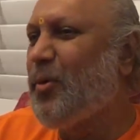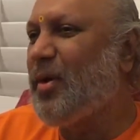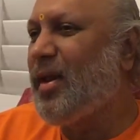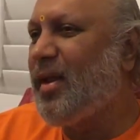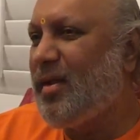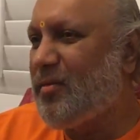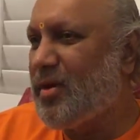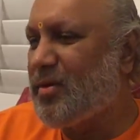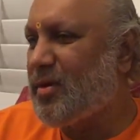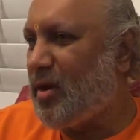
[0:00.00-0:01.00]
One lady
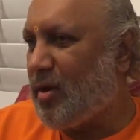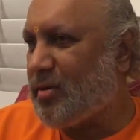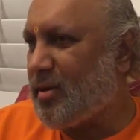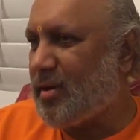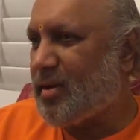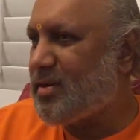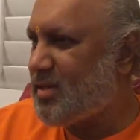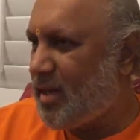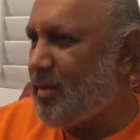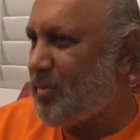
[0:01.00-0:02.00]
went to a doctor and
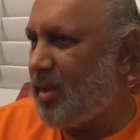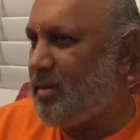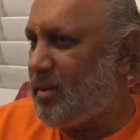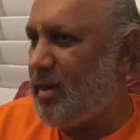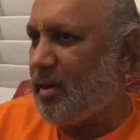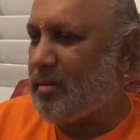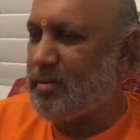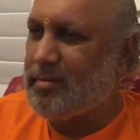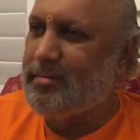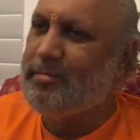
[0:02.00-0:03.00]
she had a pain in the neck.
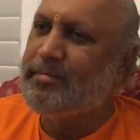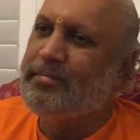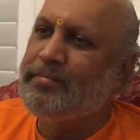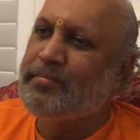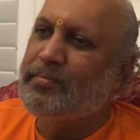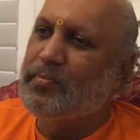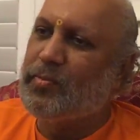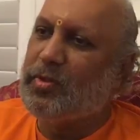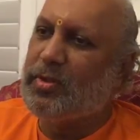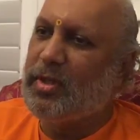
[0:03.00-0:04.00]

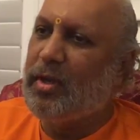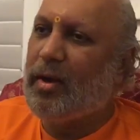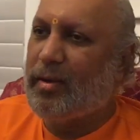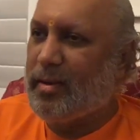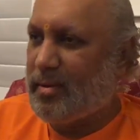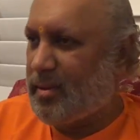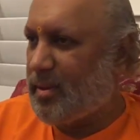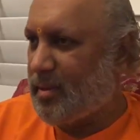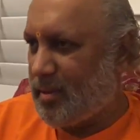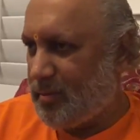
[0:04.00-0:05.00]
So she got it
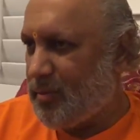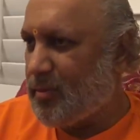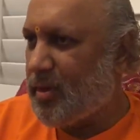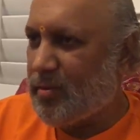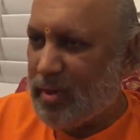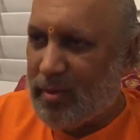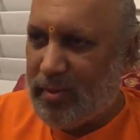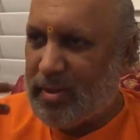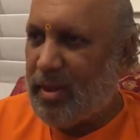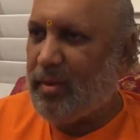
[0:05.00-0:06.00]
removed or
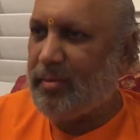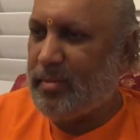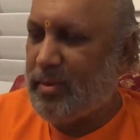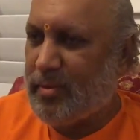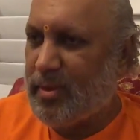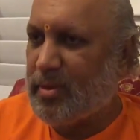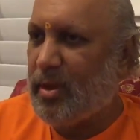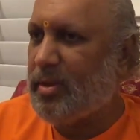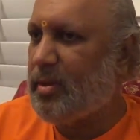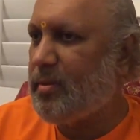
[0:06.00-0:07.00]
whatever. What do you
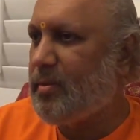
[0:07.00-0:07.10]
call?